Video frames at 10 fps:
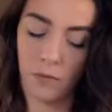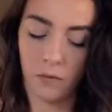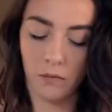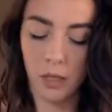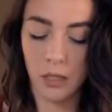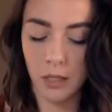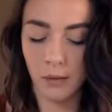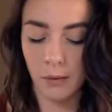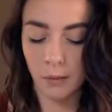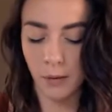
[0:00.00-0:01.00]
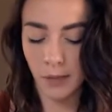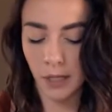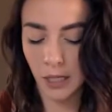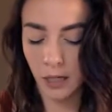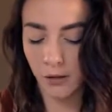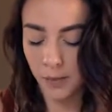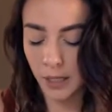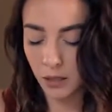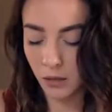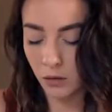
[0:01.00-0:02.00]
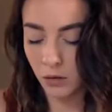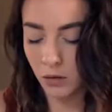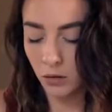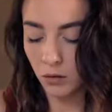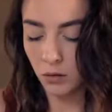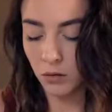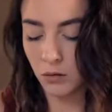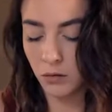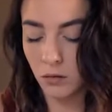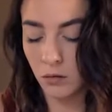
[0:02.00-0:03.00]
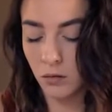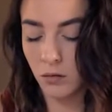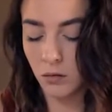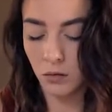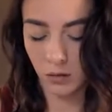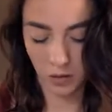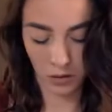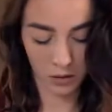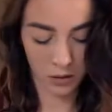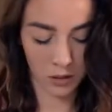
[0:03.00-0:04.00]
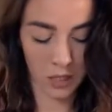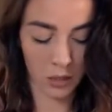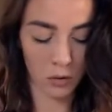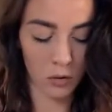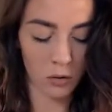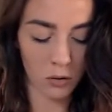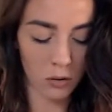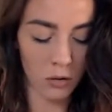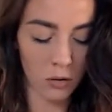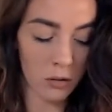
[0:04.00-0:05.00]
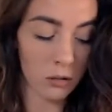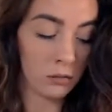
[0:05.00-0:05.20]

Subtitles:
Please tell me more about the Eight of Pentacles. Thank you.